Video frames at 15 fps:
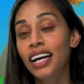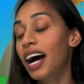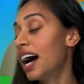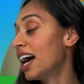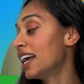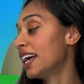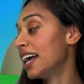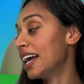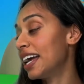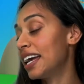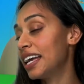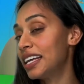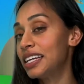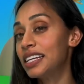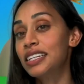Hi,
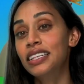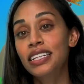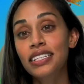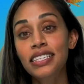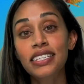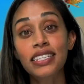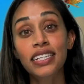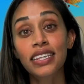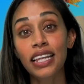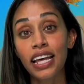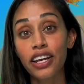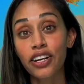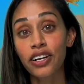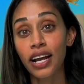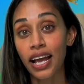A. This is the
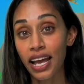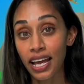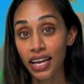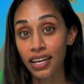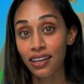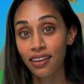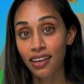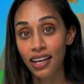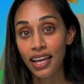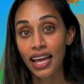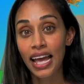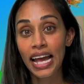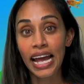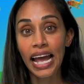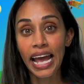letter A.
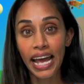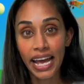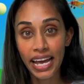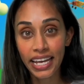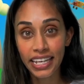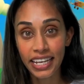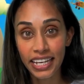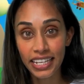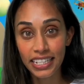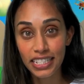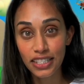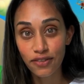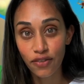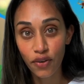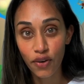A
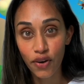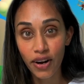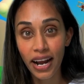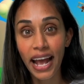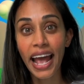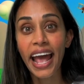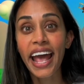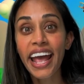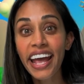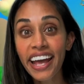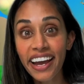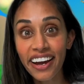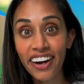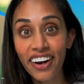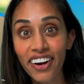is for
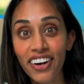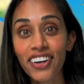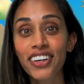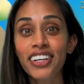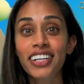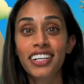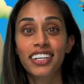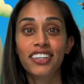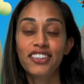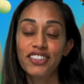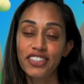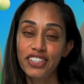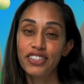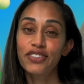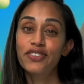air.
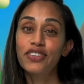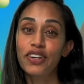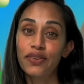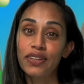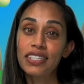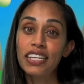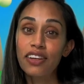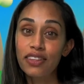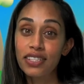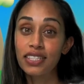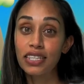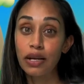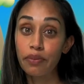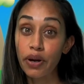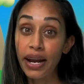Do you notice how the
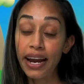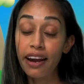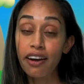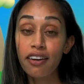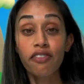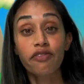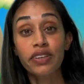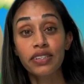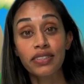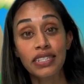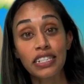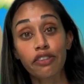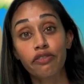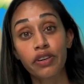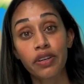summer air feels
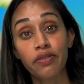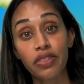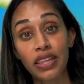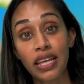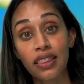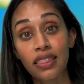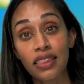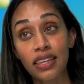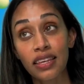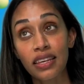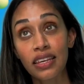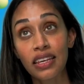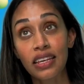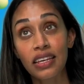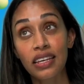different than
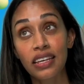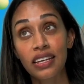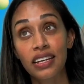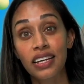the